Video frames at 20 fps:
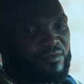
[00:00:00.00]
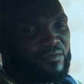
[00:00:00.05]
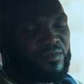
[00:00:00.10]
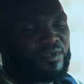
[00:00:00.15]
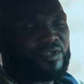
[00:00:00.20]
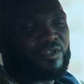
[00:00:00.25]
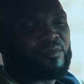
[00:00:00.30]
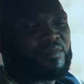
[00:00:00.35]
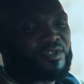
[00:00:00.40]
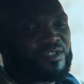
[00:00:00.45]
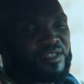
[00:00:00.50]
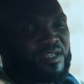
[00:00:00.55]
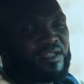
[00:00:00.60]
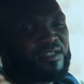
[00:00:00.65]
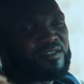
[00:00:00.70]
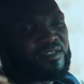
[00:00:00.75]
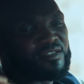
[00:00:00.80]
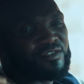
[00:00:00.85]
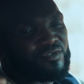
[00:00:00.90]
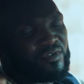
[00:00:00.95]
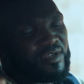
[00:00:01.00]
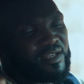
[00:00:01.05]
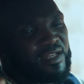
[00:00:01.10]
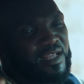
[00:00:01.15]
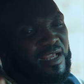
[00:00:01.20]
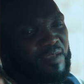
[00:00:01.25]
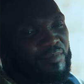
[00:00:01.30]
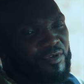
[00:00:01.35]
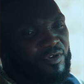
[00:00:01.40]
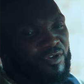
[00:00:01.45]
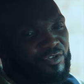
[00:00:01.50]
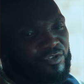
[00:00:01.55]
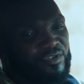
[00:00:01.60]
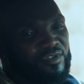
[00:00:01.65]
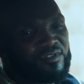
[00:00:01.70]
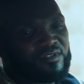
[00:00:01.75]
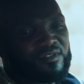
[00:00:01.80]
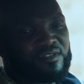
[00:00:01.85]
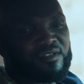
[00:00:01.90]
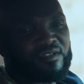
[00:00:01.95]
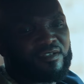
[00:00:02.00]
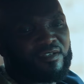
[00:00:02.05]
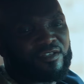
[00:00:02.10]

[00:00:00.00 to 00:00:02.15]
We need to be sharing things together because this is a